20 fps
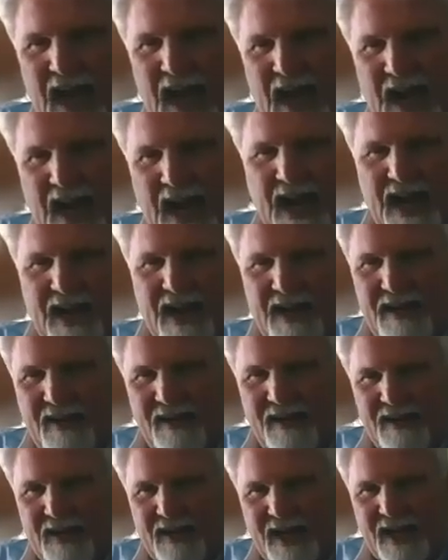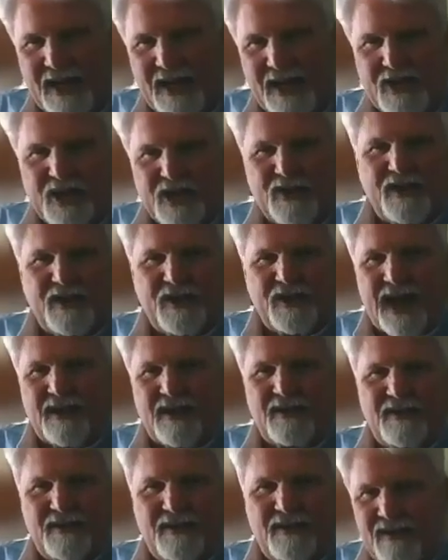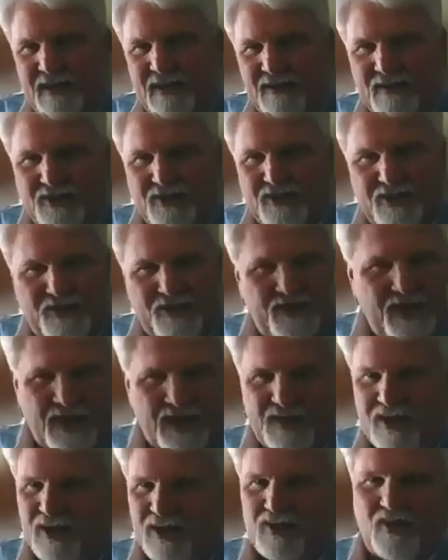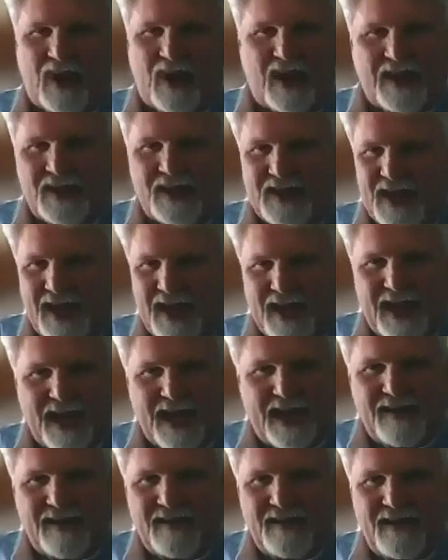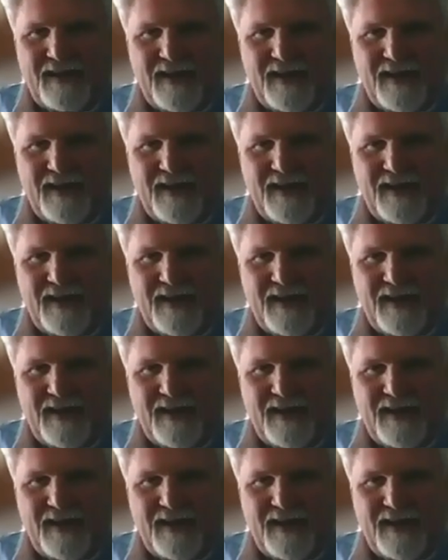I can do that just as well as they can.